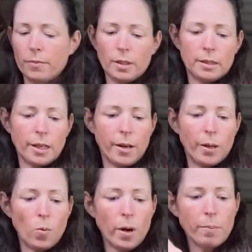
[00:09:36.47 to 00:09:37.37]
It's the
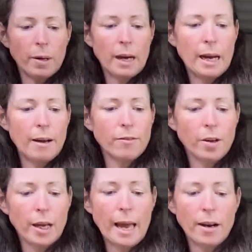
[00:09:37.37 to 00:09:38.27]
only white that I have.
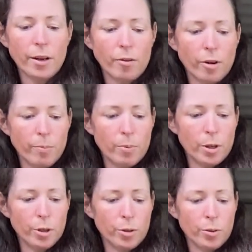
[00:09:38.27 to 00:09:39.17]
Again, I grow
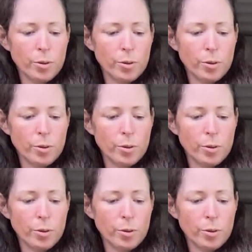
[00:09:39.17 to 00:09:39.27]
blue.